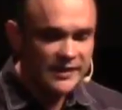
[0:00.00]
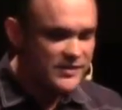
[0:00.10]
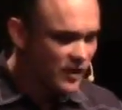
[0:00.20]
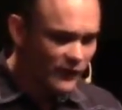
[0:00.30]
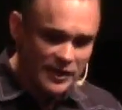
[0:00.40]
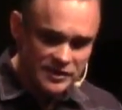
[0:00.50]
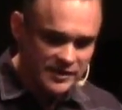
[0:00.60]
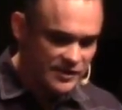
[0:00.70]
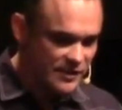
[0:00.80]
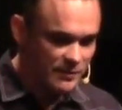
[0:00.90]
Salvation
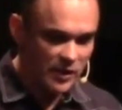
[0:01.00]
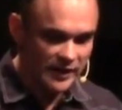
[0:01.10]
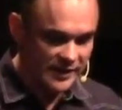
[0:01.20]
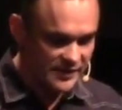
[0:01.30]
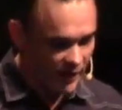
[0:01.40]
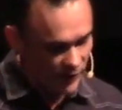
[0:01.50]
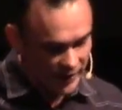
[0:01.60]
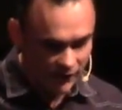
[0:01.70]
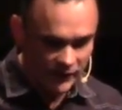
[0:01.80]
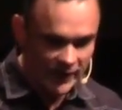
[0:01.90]
is just about getting saved. We
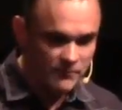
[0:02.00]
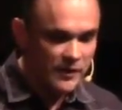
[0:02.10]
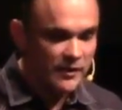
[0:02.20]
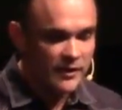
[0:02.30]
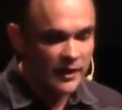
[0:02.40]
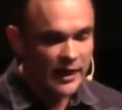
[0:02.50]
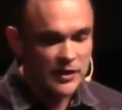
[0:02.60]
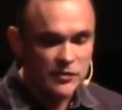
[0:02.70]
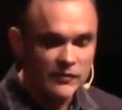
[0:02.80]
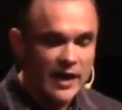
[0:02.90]
cover
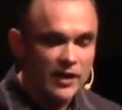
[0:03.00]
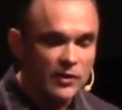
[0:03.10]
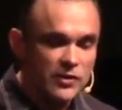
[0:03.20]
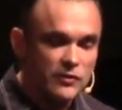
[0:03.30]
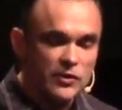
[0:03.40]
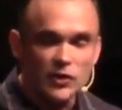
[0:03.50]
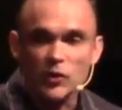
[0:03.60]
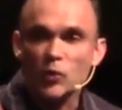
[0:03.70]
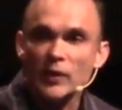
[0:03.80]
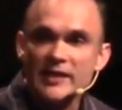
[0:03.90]
that. Your
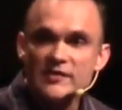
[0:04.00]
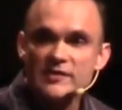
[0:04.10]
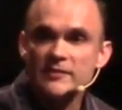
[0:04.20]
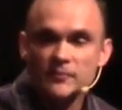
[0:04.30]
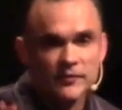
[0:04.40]
grace.